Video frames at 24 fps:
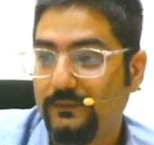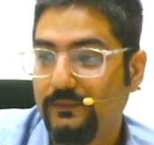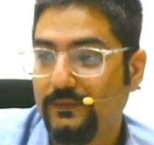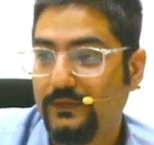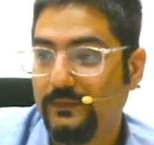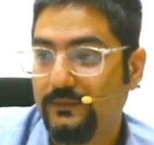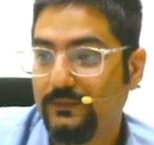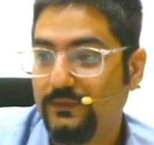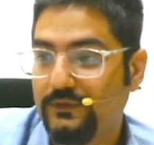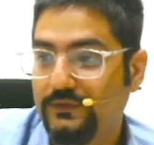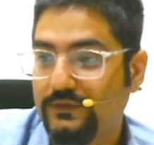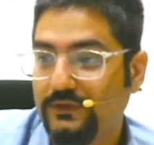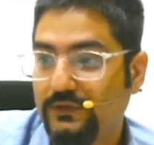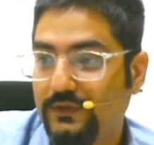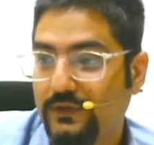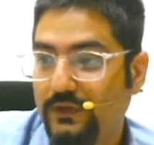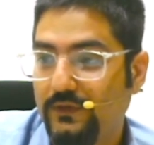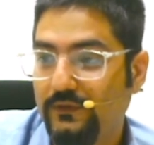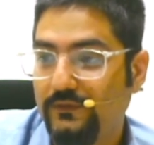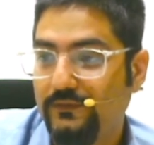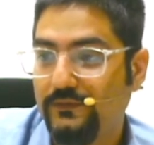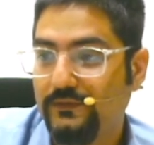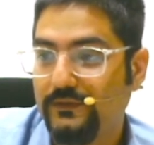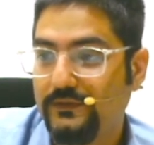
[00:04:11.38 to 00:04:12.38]
Promotion
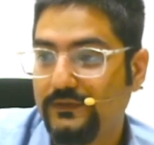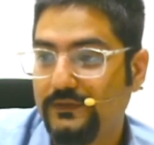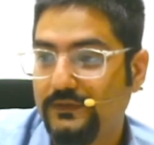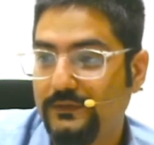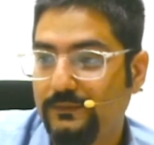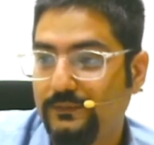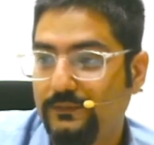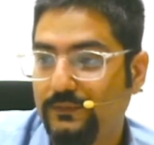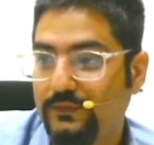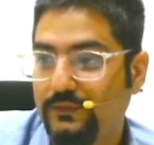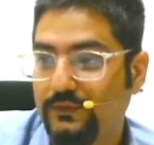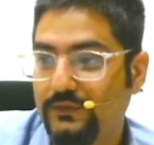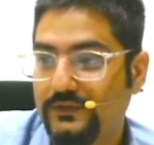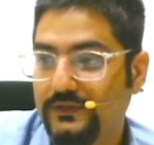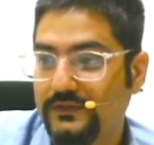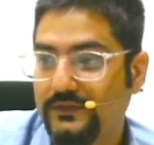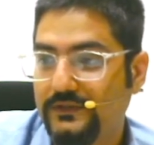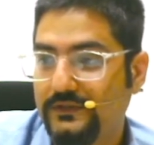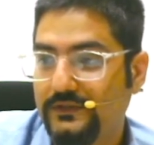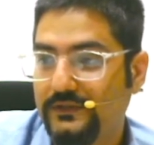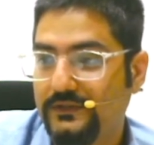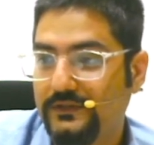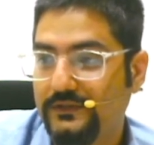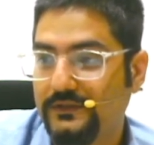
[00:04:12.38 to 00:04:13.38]
of
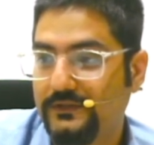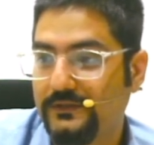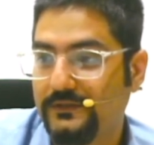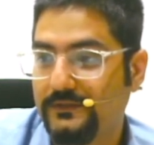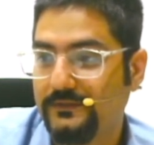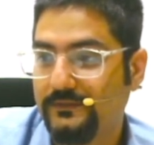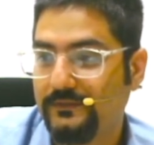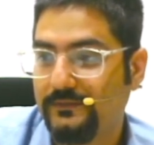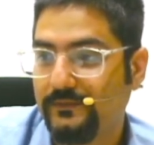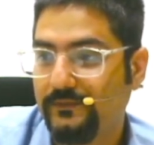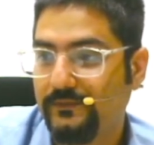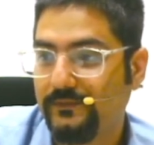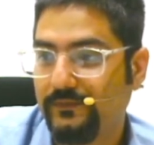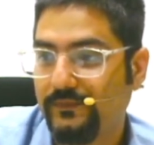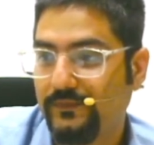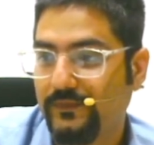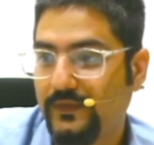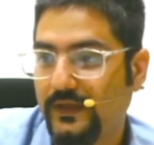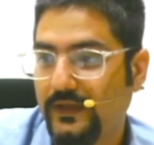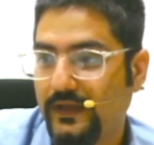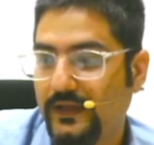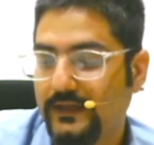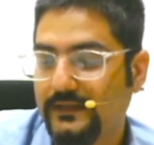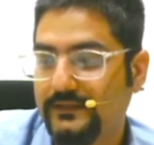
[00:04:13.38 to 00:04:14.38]
sports
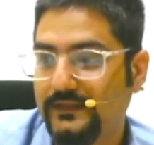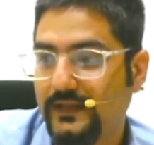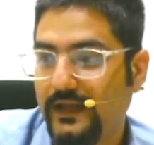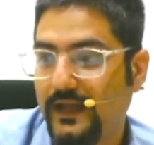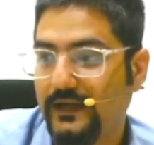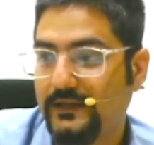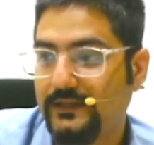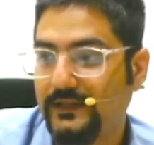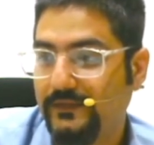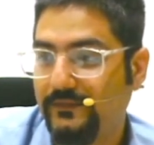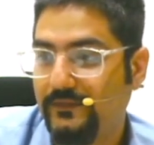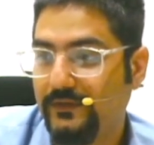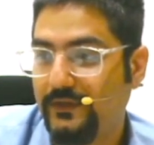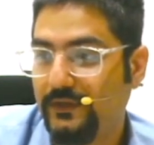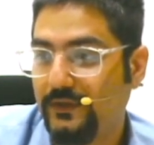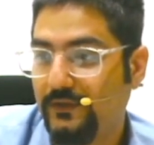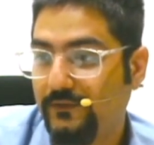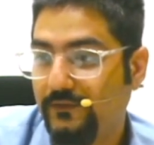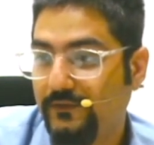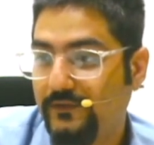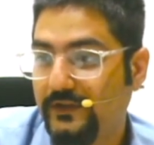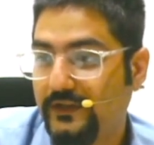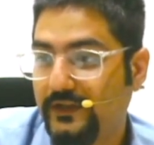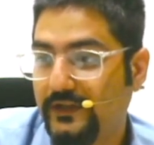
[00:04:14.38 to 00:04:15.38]
as the activity
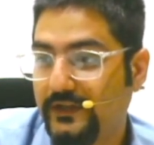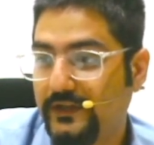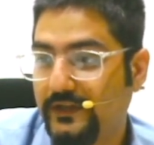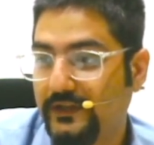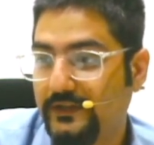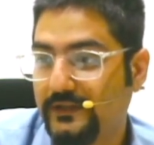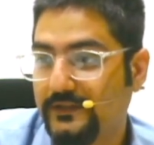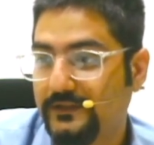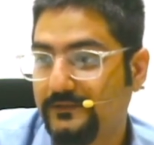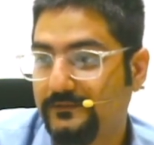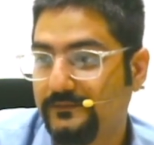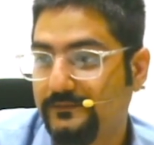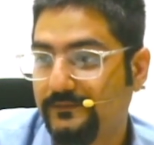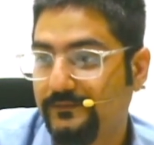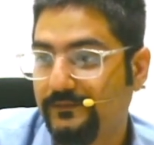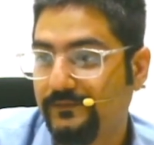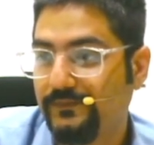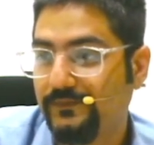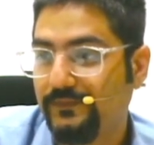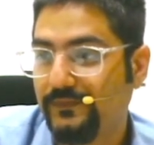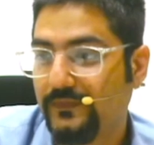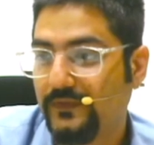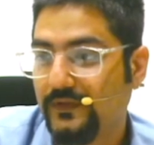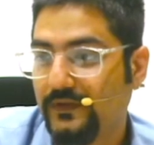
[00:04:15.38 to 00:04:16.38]
of cricket
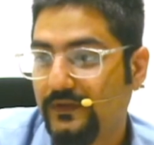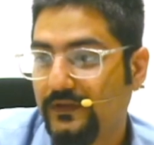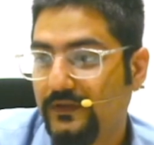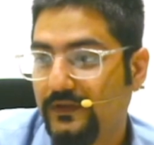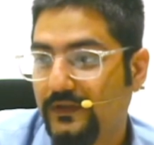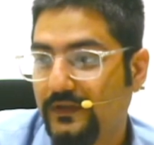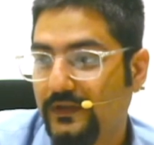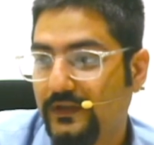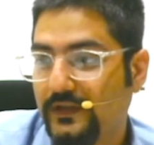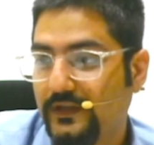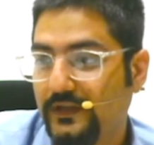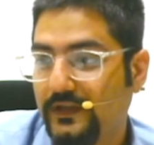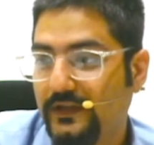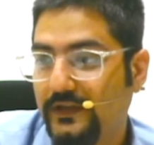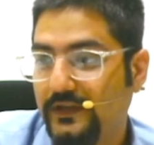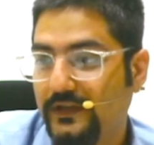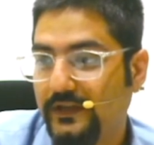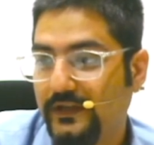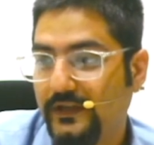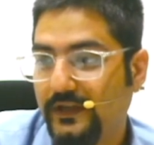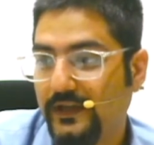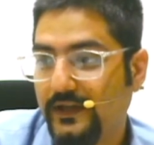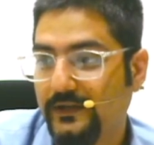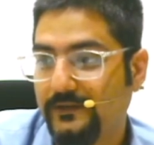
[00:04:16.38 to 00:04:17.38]
in
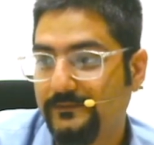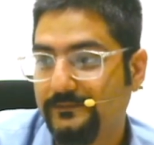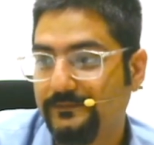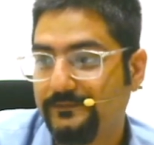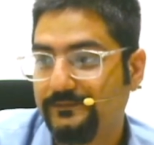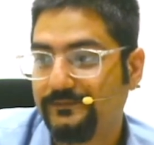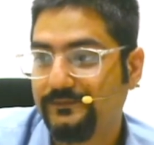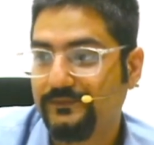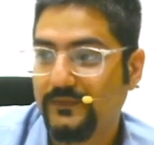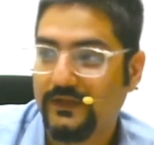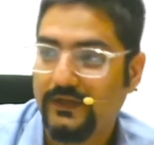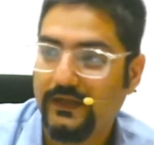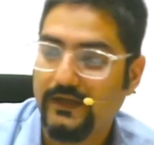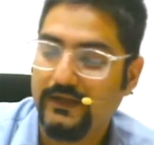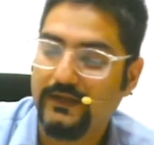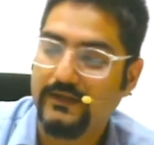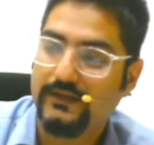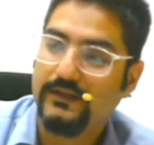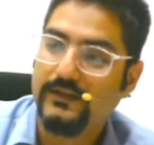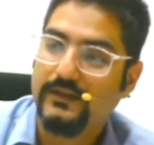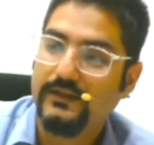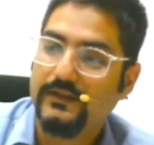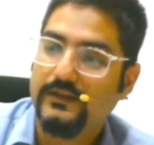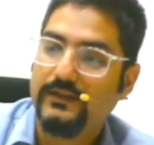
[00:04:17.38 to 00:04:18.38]
India, right?
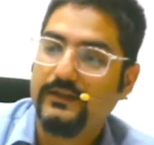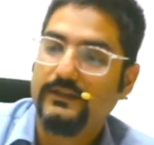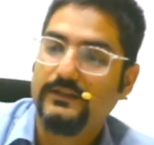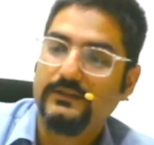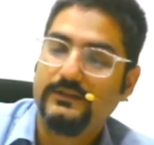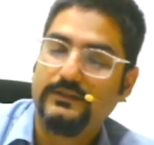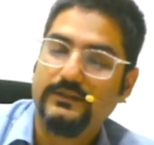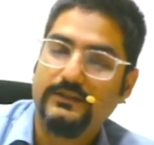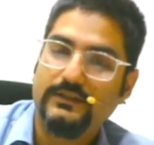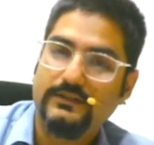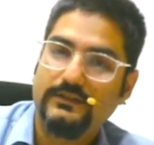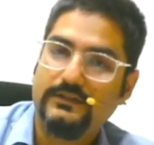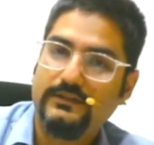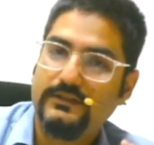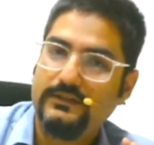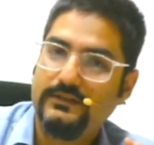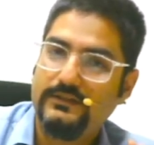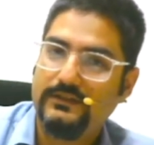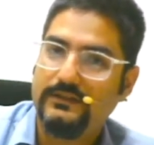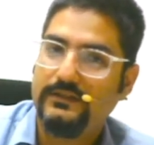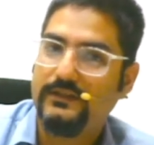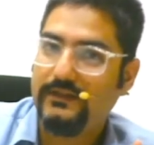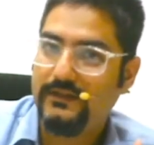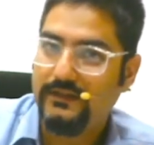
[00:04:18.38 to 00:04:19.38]
This
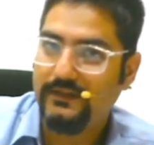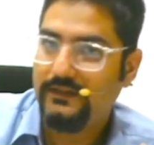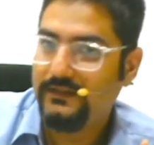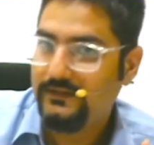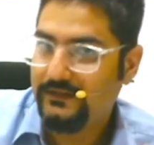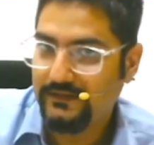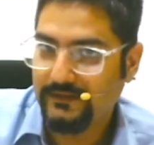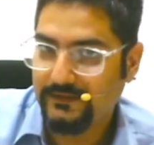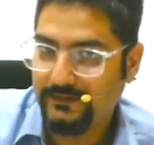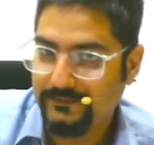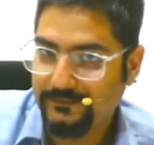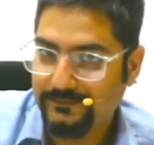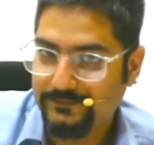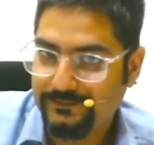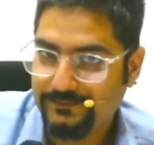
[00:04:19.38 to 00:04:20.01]
is the reason